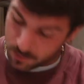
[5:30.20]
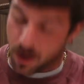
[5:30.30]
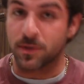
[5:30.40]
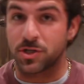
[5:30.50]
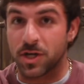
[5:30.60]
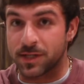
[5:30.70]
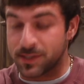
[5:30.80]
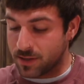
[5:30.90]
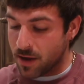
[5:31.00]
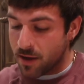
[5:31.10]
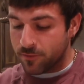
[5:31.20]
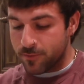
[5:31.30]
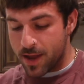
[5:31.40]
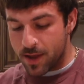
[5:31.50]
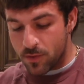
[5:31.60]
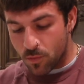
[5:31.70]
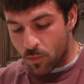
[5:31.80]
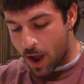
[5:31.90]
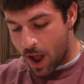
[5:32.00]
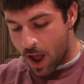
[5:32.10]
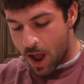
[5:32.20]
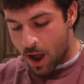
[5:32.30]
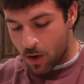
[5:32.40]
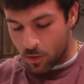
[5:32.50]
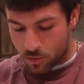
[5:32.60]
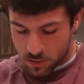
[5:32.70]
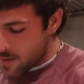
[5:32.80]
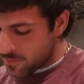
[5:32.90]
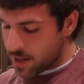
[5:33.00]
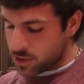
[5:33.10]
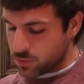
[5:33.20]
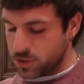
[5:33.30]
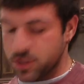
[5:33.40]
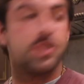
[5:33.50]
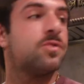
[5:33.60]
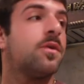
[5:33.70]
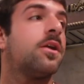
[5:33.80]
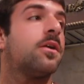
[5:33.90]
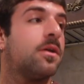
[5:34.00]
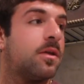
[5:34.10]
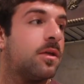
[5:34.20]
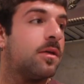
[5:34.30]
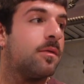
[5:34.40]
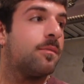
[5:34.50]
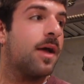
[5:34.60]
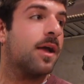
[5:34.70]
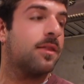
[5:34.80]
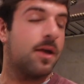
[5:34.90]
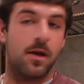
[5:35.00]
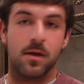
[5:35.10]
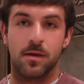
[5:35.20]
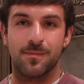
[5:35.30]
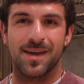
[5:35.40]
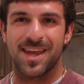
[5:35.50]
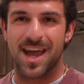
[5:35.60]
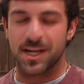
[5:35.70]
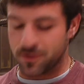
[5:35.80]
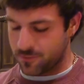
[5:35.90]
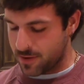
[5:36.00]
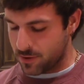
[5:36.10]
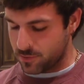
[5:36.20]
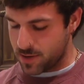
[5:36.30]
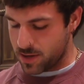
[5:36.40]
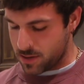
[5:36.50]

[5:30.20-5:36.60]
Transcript: Parmesan's tough, man. Wow. I have an actual cheese shredder back there. My gadget failed me.